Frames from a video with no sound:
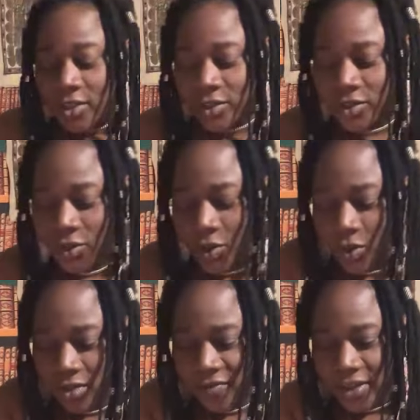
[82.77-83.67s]
So
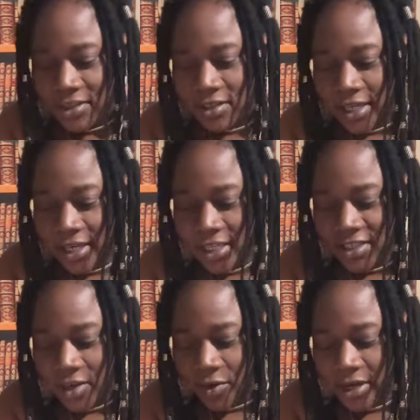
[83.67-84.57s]
those of us seeing the
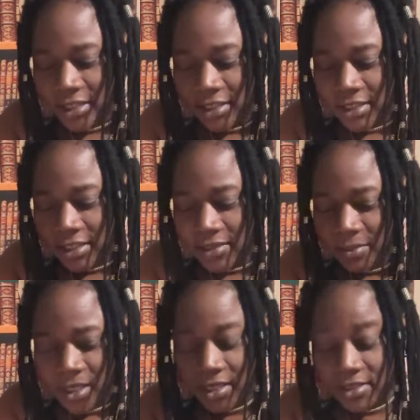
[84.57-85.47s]
synchronicities
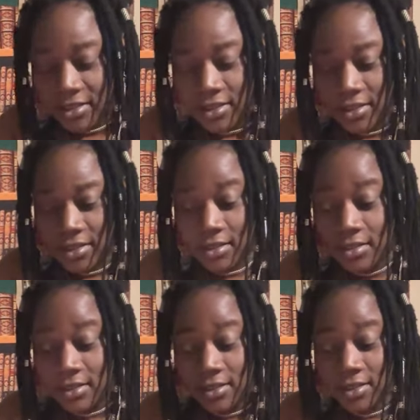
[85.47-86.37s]
means...
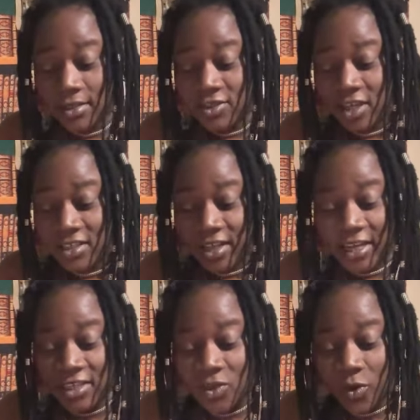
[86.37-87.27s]
shit
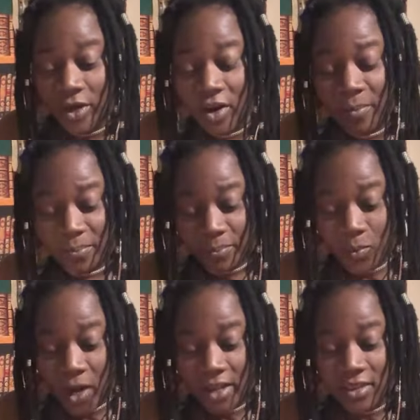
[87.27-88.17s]
getting torn up.
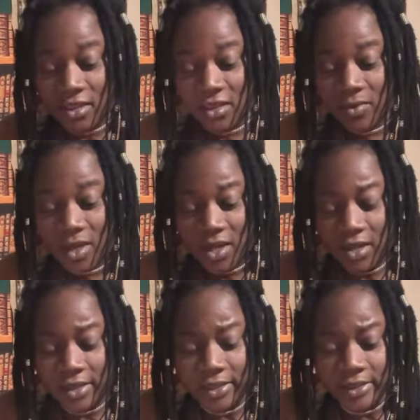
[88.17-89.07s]
1-3.
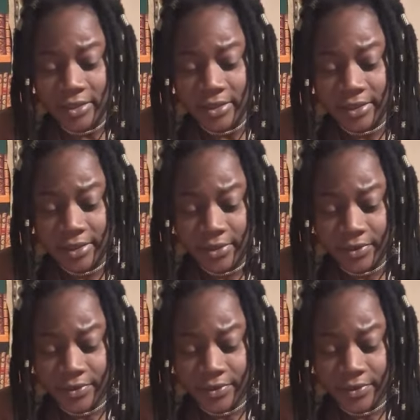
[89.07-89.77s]
Mm-mm.